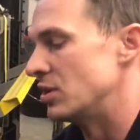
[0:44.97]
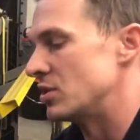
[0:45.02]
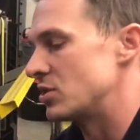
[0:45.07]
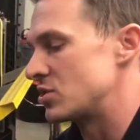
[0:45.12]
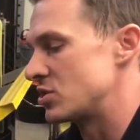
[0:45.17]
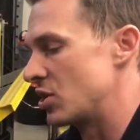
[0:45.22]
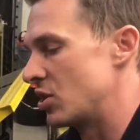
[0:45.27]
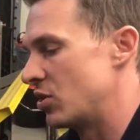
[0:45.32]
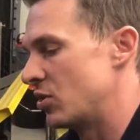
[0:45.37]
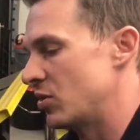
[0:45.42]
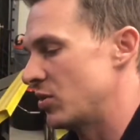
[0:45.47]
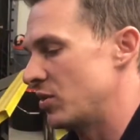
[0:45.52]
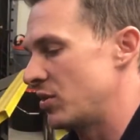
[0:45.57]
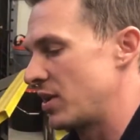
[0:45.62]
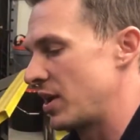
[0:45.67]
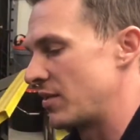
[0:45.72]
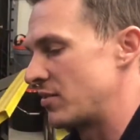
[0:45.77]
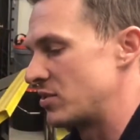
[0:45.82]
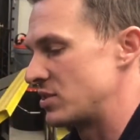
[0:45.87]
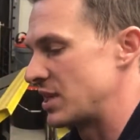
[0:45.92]
So,
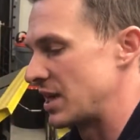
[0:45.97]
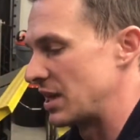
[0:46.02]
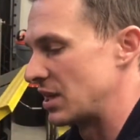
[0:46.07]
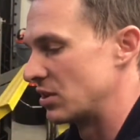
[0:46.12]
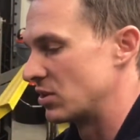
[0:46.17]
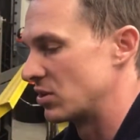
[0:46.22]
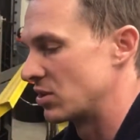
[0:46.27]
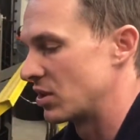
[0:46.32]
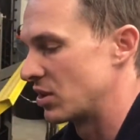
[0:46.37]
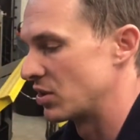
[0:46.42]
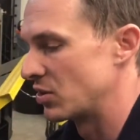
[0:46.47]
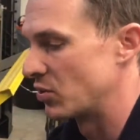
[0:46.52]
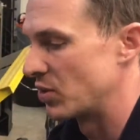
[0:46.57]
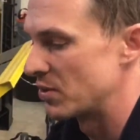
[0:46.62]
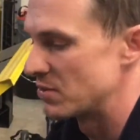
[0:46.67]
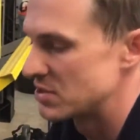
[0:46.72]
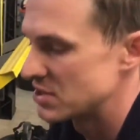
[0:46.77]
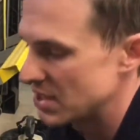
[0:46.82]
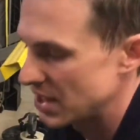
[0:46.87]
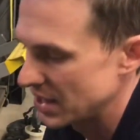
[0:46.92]
after taking a look on the
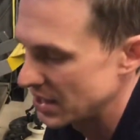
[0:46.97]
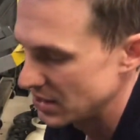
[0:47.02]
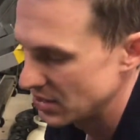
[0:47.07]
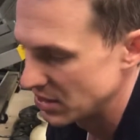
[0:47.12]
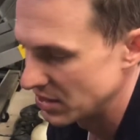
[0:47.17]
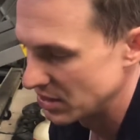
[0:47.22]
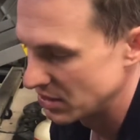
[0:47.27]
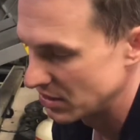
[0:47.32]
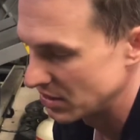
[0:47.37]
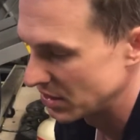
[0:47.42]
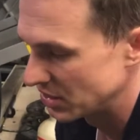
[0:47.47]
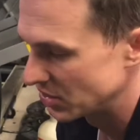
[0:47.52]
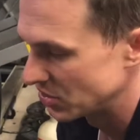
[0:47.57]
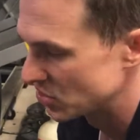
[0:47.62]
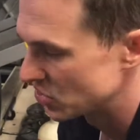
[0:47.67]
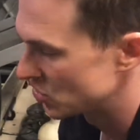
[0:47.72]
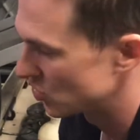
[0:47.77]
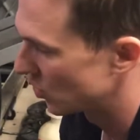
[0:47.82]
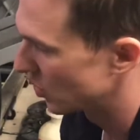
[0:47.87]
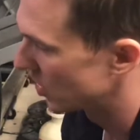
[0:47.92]
website and in the
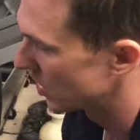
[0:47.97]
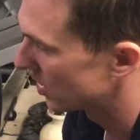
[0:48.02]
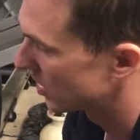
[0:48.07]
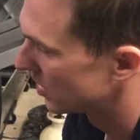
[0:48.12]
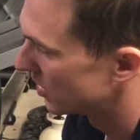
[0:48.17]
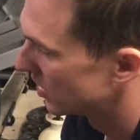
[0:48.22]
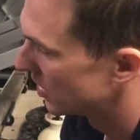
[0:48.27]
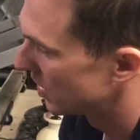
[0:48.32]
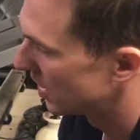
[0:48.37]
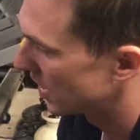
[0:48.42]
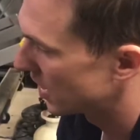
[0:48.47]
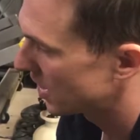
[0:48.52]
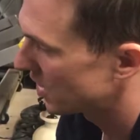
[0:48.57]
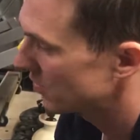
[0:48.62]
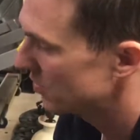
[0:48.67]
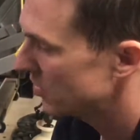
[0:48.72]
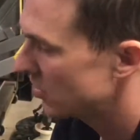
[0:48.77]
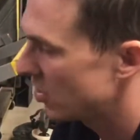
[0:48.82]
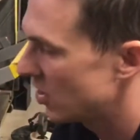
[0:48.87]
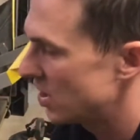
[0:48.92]
store, I
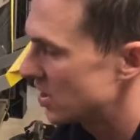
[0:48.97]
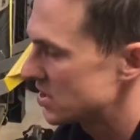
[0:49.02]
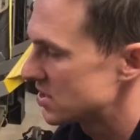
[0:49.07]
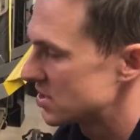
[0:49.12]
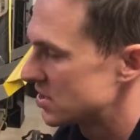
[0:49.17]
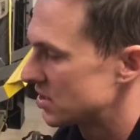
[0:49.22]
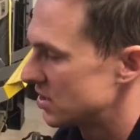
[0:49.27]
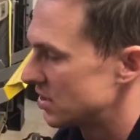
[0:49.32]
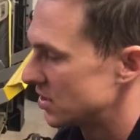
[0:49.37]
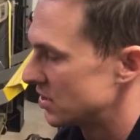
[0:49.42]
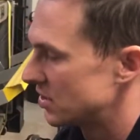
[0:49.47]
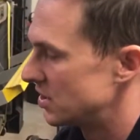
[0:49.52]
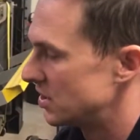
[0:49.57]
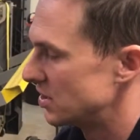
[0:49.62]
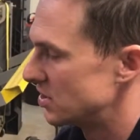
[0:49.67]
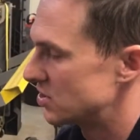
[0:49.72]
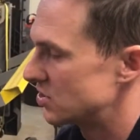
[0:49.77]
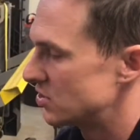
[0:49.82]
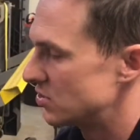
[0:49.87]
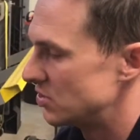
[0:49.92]
come across
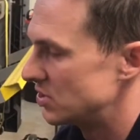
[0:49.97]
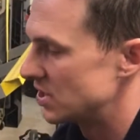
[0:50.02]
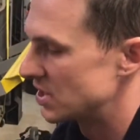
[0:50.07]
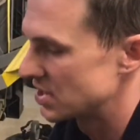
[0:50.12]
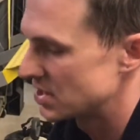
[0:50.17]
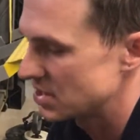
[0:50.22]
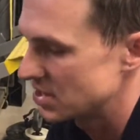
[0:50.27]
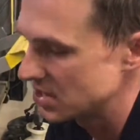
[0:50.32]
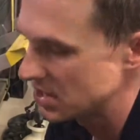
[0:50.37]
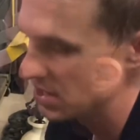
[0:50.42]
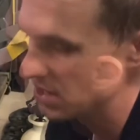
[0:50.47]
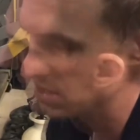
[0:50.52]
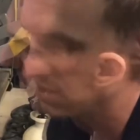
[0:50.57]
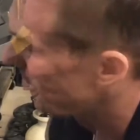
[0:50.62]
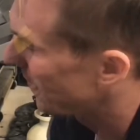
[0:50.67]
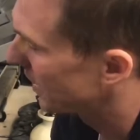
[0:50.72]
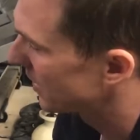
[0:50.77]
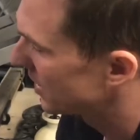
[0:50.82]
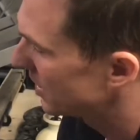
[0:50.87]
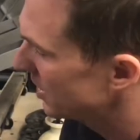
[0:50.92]
these two discs here.
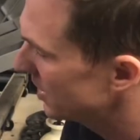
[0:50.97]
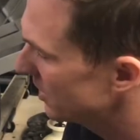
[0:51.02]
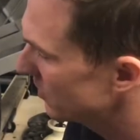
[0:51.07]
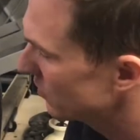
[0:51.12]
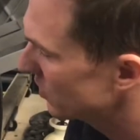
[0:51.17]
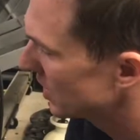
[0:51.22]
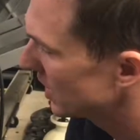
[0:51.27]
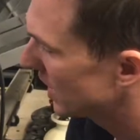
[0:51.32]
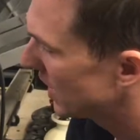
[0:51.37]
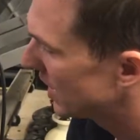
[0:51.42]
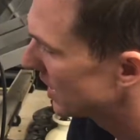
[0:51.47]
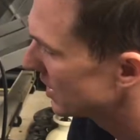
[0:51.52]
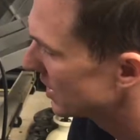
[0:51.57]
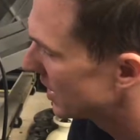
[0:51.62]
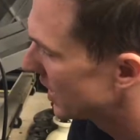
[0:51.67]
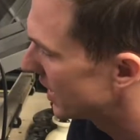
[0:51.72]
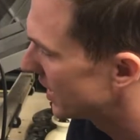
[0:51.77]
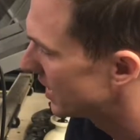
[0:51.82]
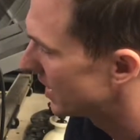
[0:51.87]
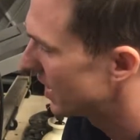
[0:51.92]
Now, they didn't really
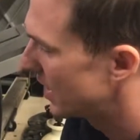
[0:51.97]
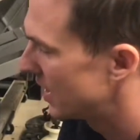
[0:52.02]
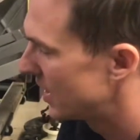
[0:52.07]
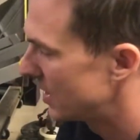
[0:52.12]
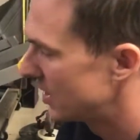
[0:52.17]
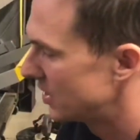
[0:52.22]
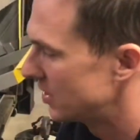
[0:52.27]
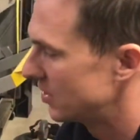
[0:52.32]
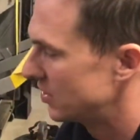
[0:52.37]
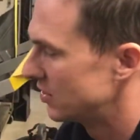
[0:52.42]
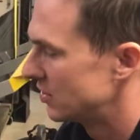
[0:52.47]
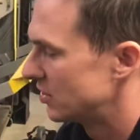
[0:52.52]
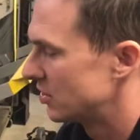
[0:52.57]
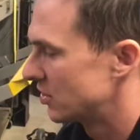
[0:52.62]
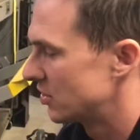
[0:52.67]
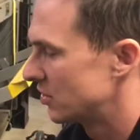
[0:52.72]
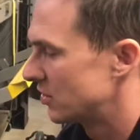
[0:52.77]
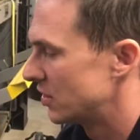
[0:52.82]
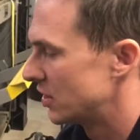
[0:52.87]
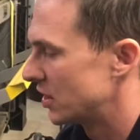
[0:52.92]
highlight a,
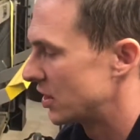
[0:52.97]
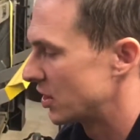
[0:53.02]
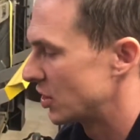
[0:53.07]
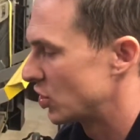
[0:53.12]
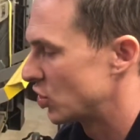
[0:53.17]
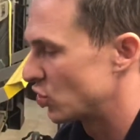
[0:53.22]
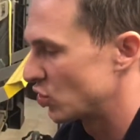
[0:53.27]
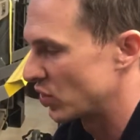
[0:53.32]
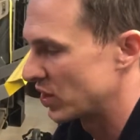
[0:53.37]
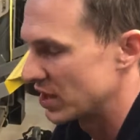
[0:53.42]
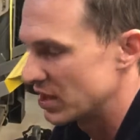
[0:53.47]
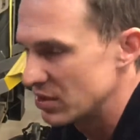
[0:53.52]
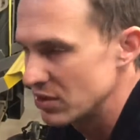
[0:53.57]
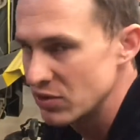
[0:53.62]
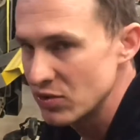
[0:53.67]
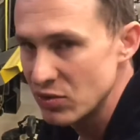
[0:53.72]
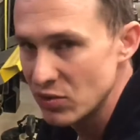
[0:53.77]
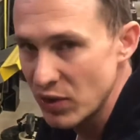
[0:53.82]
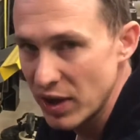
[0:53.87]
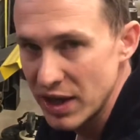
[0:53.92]
a grit
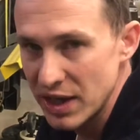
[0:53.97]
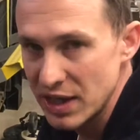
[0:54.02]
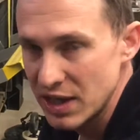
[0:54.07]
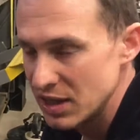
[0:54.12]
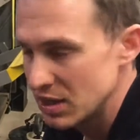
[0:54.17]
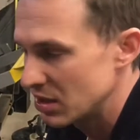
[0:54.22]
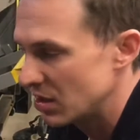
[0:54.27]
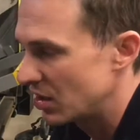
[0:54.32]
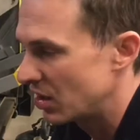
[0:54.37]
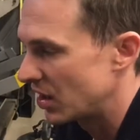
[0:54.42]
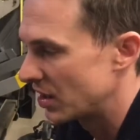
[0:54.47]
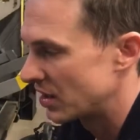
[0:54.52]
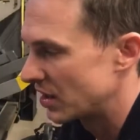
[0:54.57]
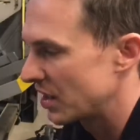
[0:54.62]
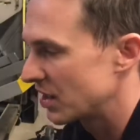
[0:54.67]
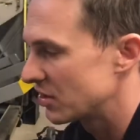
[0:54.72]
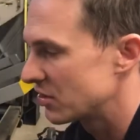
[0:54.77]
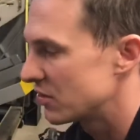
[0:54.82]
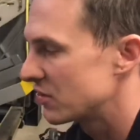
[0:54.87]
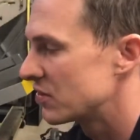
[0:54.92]
rating on
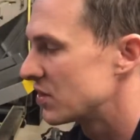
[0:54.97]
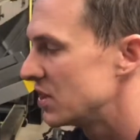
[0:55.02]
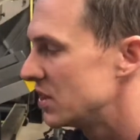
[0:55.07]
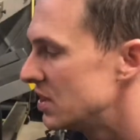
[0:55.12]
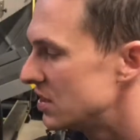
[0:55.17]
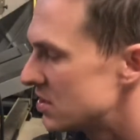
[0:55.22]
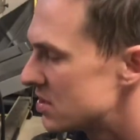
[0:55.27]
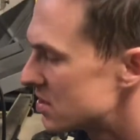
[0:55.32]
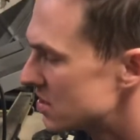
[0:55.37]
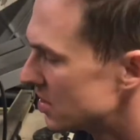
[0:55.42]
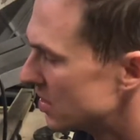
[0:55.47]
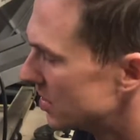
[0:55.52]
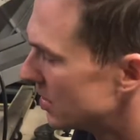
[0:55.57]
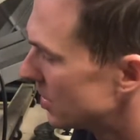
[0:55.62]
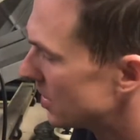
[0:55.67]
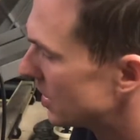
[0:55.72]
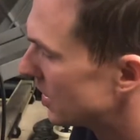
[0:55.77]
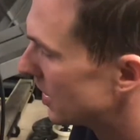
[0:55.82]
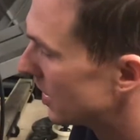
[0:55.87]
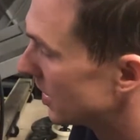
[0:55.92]
either of these,
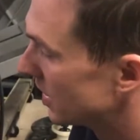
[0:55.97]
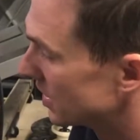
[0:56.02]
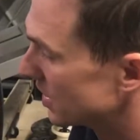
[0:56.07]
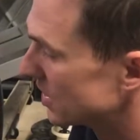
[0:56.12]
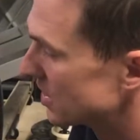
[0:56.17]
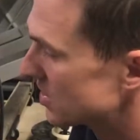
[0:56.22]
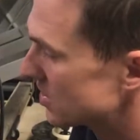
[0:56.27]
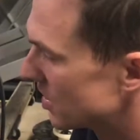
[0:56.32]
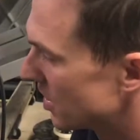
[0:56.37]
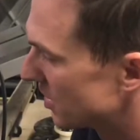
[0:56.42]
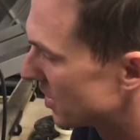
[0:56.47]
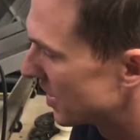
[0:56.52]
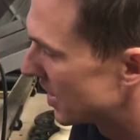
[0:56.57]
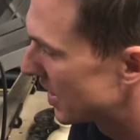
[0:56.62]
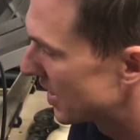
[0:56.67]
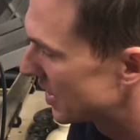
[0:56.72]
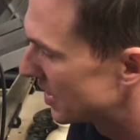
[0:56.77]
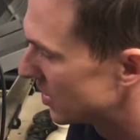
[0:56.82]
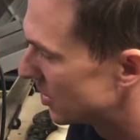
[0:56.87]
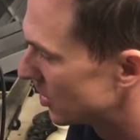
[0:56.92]
uh, at least none that
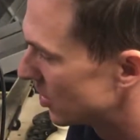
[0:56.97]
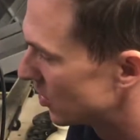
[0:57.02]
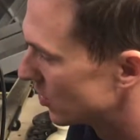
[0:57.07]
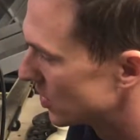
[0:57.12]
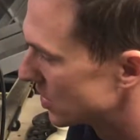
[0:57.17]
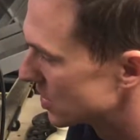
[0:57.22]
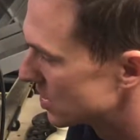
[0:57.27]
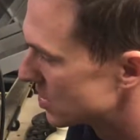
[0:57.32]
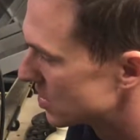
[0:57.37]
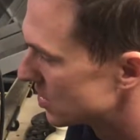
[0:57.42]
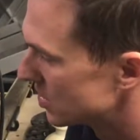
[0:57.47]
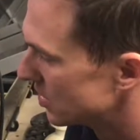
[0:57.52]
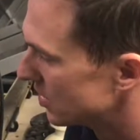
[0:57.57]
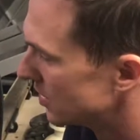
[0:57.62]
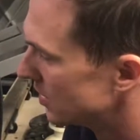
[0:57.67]
I had noticed.